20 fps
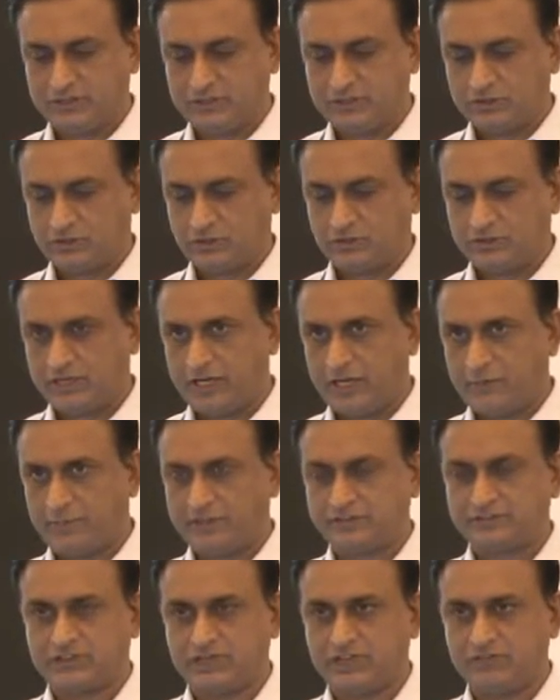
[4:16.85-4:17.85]
So at the
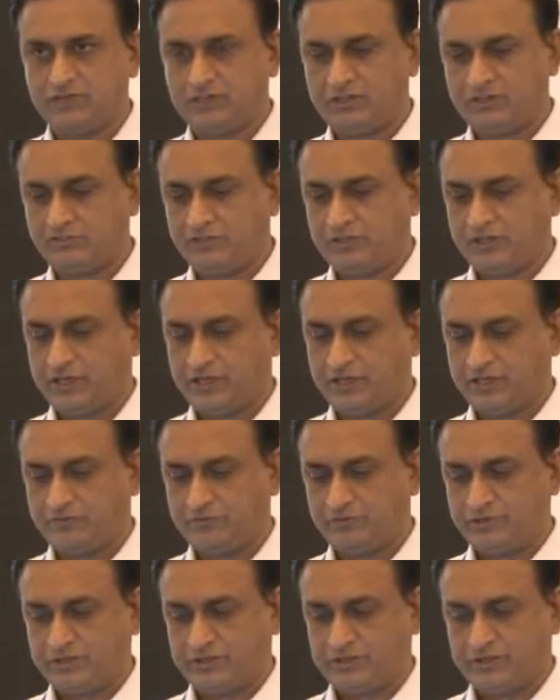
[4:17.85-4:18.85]
apex level, we
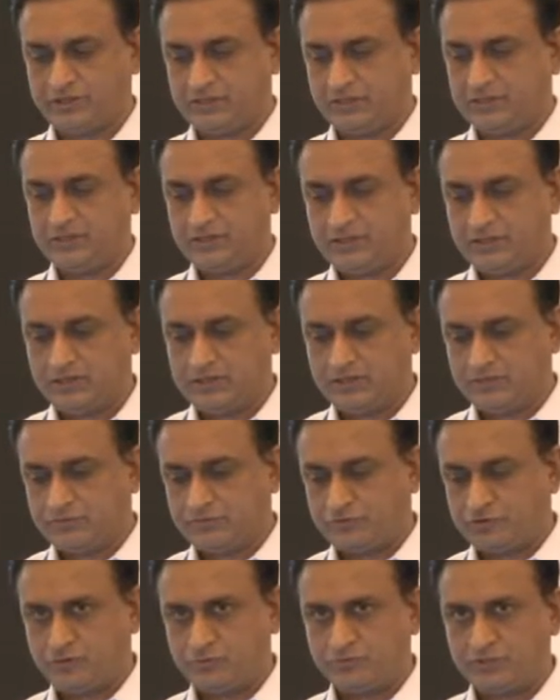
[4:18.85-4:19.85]
have
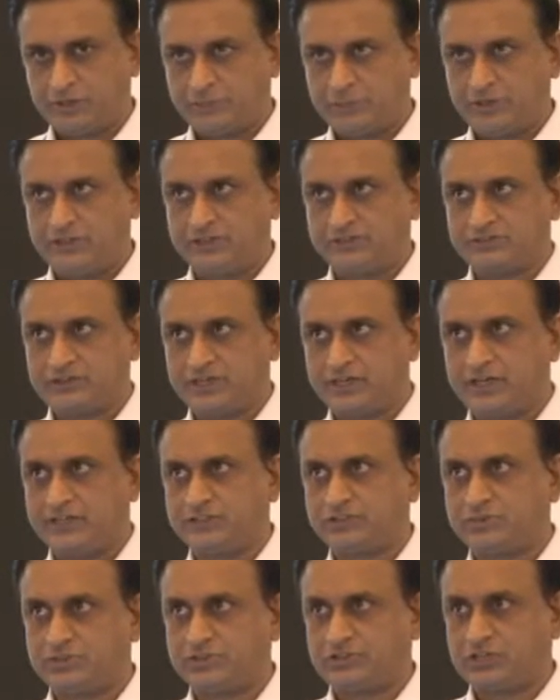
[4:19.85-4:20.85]
from Japanese side a
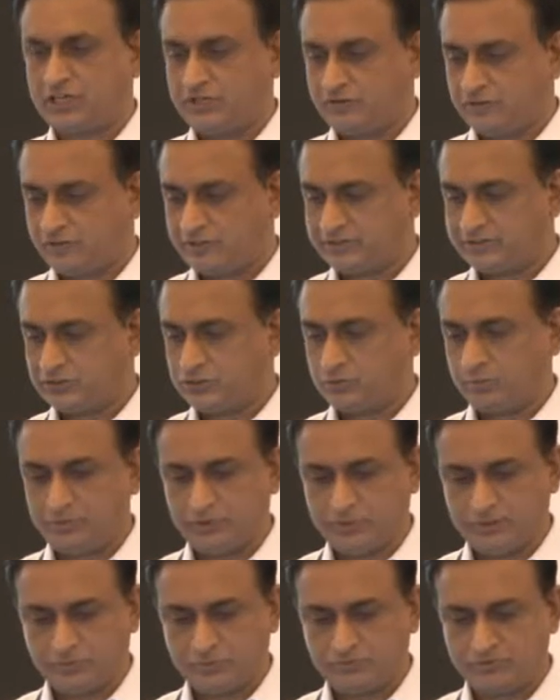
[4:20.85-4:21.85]
special advisor to
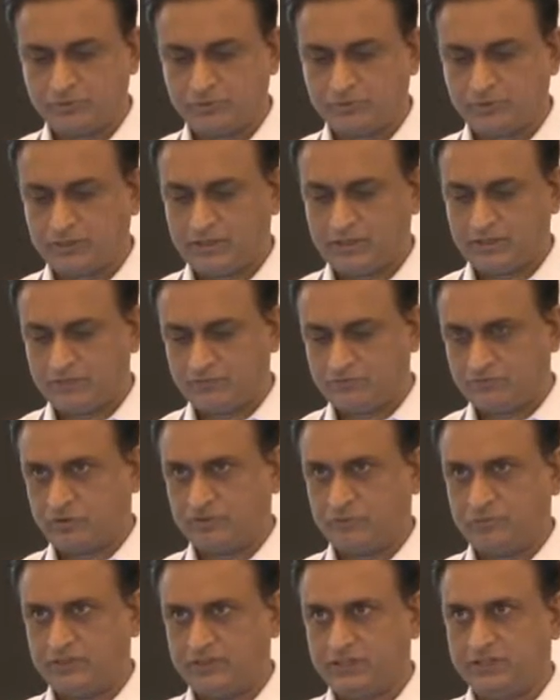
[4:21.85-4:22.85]
PM of Japan, and
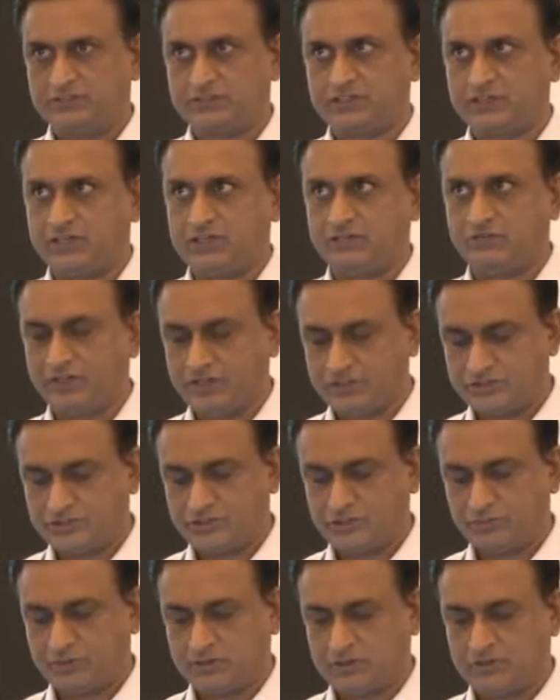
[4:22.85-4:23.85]
from Indian side, Vice
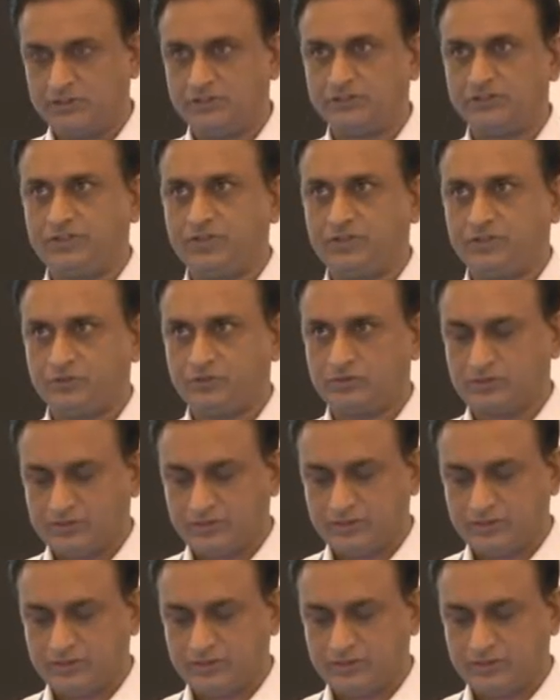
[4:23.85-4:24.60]
Chairman Niti Aayog.